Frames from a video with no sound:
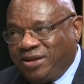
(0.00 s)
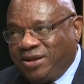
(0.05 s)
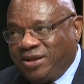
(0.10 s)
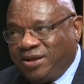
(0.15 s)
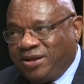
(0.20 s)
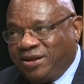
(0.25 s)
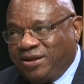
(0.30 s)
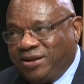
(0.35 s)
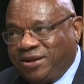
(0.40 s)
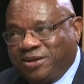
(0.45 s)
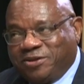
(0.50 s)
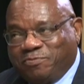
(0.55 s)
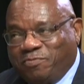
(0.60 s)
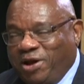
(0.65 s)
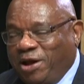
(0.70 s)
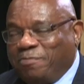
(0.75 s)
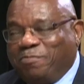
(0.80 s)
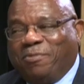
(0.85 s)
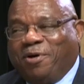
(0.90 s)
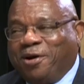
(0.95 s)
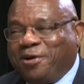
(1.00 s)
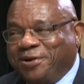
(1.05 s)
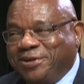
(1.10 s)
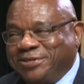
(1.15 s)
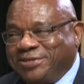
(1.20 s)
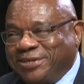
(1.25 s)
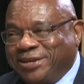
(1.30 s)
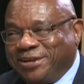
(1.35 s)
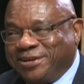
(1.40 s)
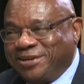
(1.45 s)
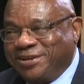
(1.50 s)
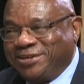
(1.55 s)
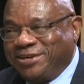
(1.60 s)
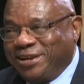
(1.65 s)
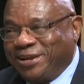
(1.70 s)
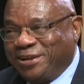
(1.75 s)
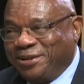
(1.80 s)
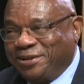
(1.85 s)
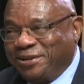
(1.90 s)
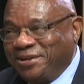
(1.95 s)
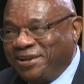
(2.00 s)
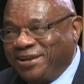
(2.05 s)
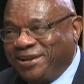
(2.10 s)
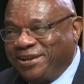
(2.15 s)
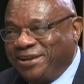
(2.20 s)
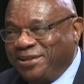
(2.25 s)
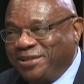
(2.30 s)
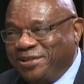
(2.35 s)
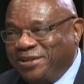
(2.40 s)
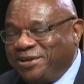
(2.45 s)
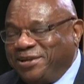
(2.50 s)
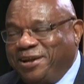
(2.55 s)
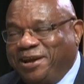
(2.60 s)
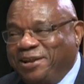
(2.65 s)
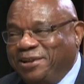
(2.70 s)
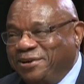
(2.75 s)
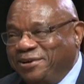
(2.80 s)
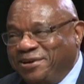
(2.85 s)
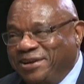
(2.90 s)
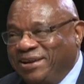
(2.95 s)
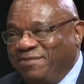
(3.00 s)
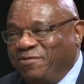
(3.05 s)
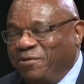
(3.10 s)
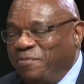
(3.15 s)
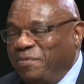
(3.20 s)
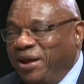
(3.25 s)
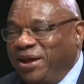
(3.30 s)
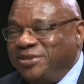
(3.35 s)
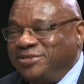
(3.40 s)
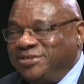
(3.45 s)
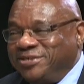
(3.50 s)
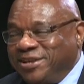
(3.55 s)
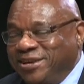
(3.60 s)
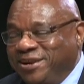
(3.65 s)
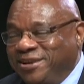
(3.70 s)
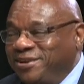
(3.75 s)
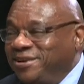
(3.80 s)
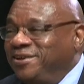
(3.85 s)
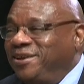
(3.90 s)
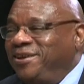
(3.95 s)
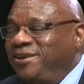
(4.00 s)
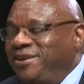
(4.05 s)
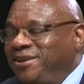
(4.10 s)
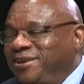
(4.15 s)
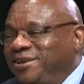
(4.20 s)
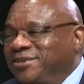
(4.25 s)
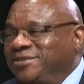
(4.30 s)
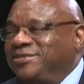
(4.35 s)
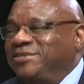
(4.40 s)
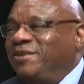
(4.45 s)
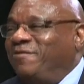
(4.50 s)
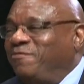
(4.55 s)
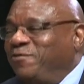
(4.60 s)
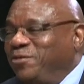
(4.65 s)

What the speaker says: As Bob Marley said, until the color of a man's skin is of